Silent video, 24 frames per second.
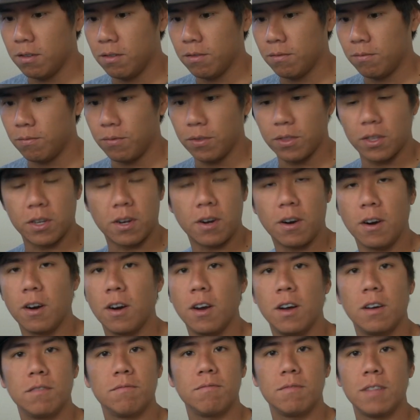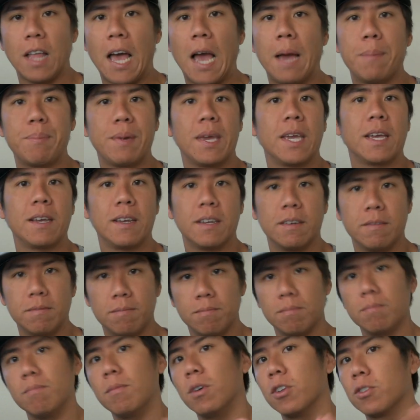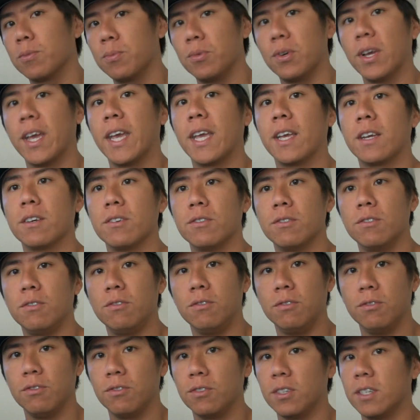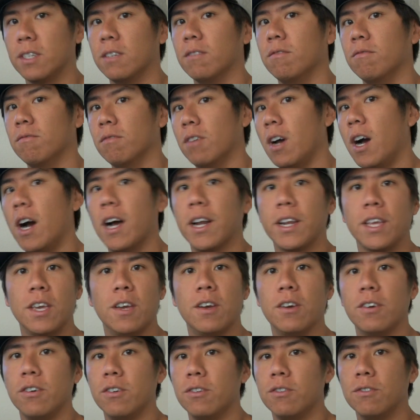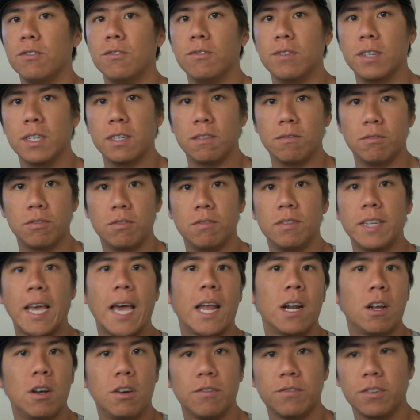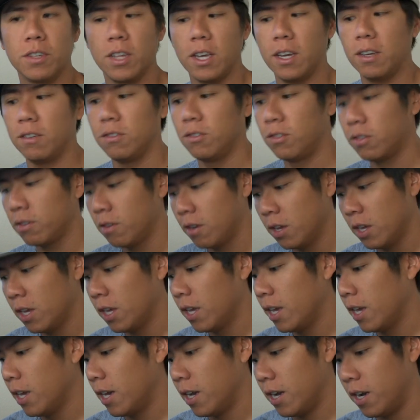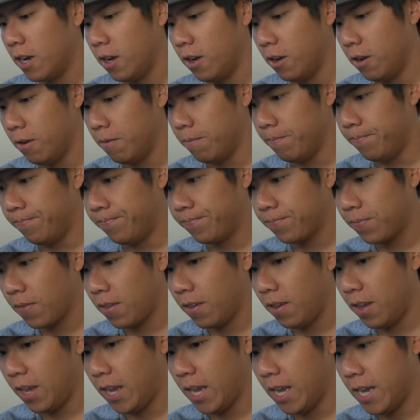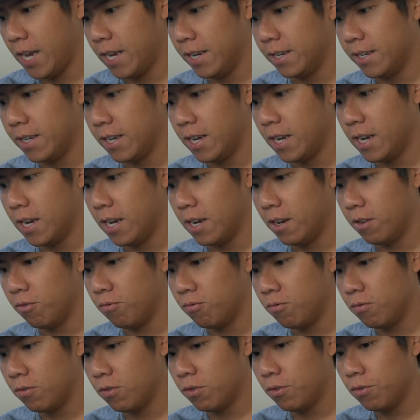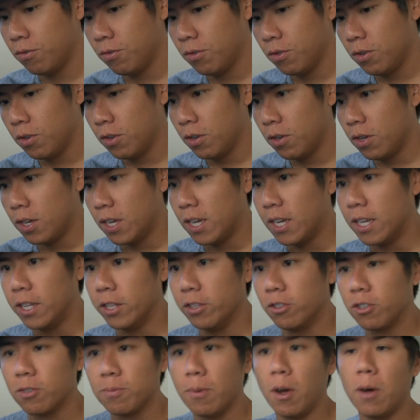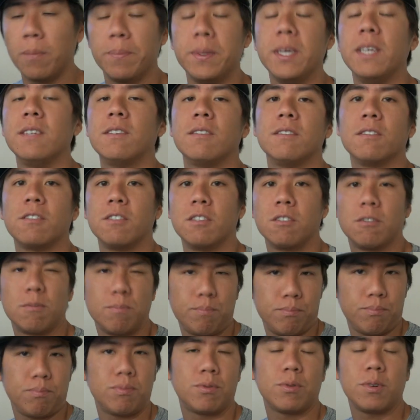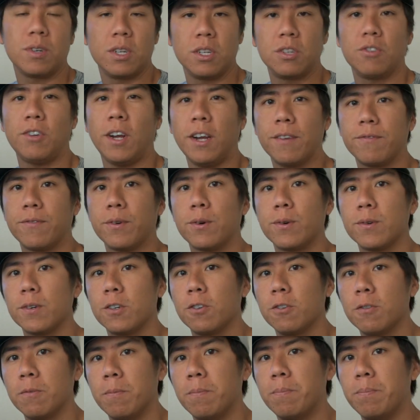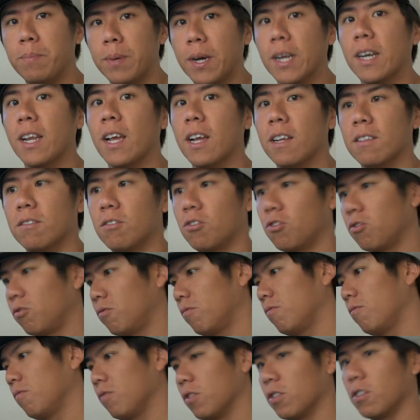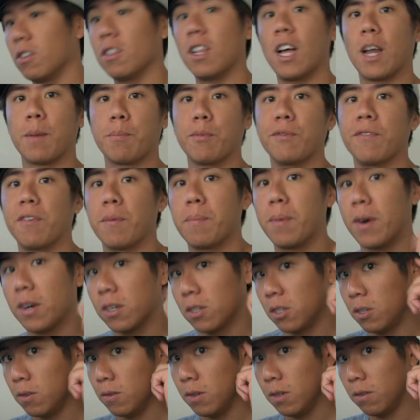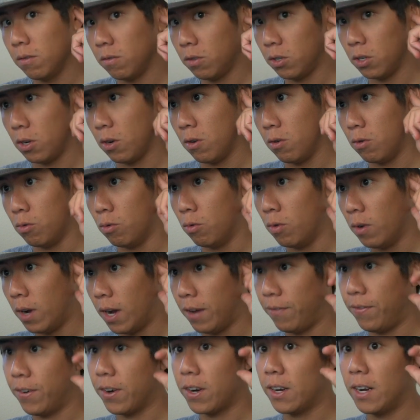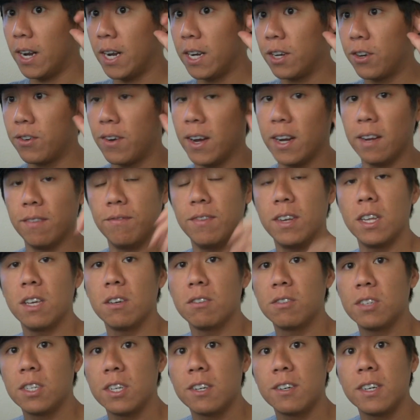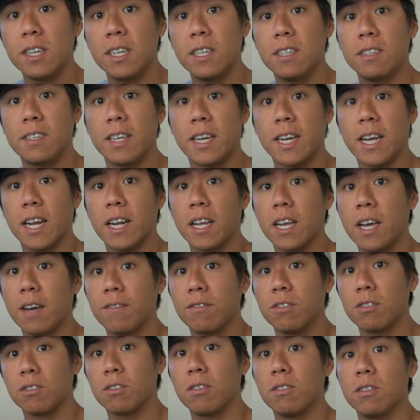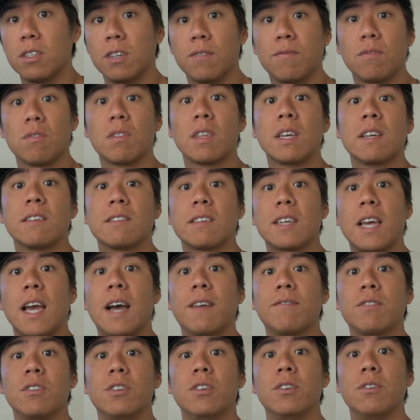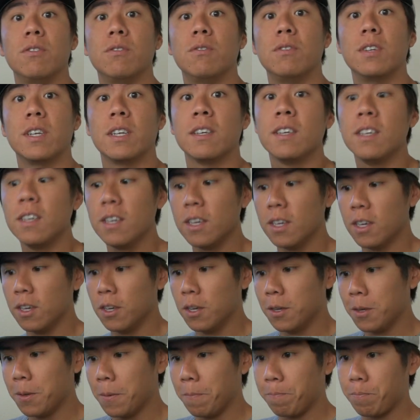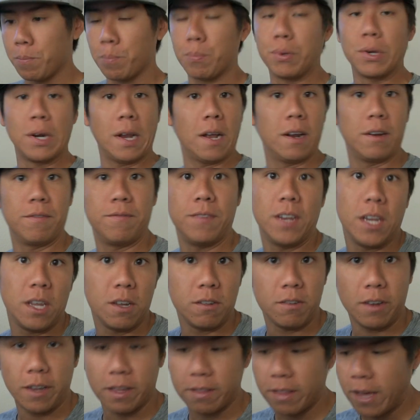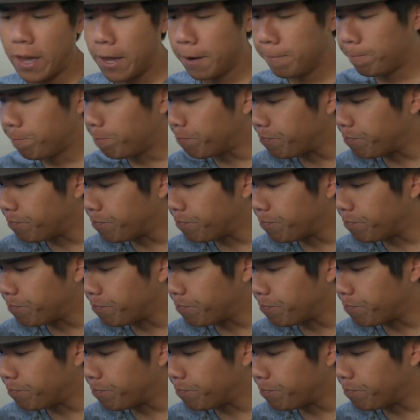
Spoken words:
with the car lapping and multiple angles and audio and data overlays. Um, and in small pieces, it's pretty straightforward, but there's a lot of moving parts to it. So I figured I'd create a video series that kind of covers all the different things I have to do to put out a video like that.